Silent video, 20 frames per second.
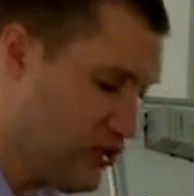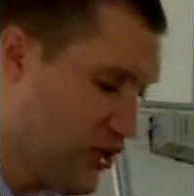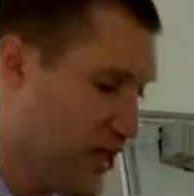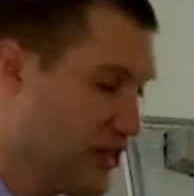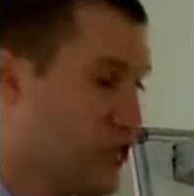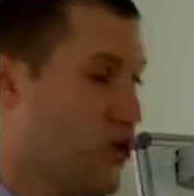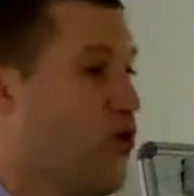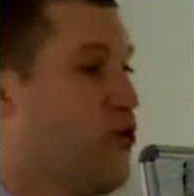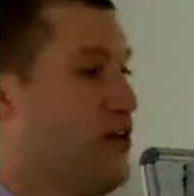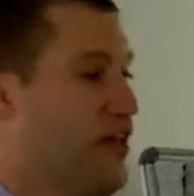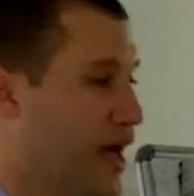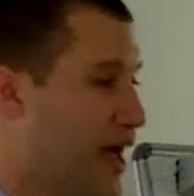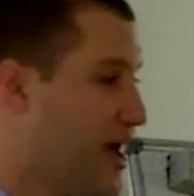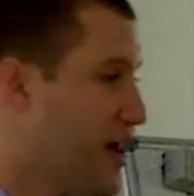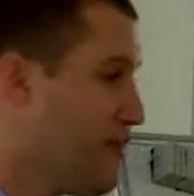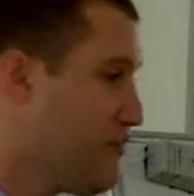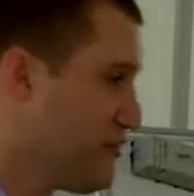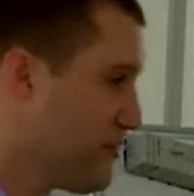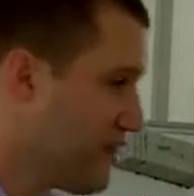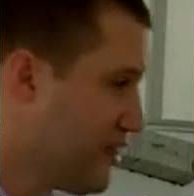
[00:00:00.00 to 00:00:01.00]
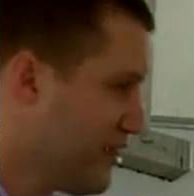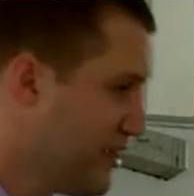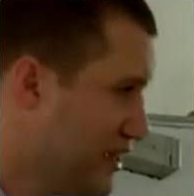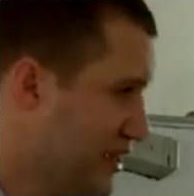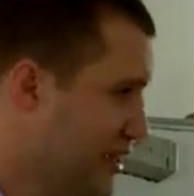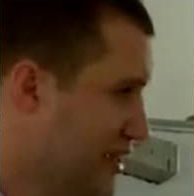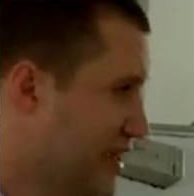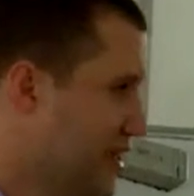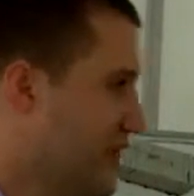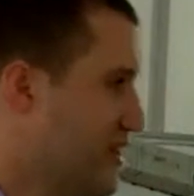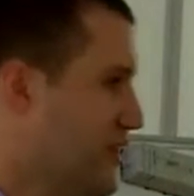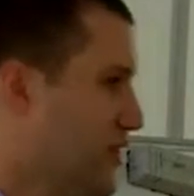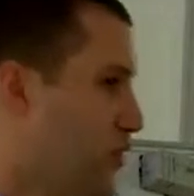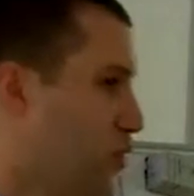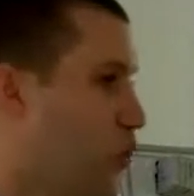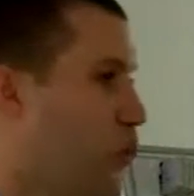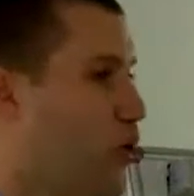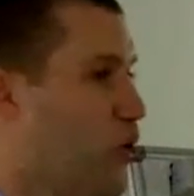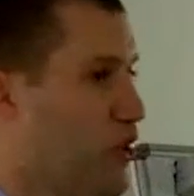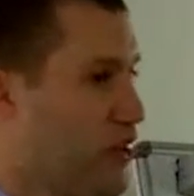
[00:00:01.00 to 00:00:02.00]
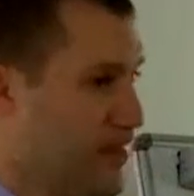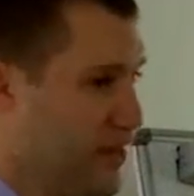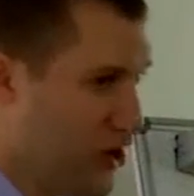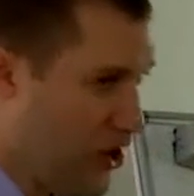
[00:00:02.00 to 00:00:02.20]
so I don't have all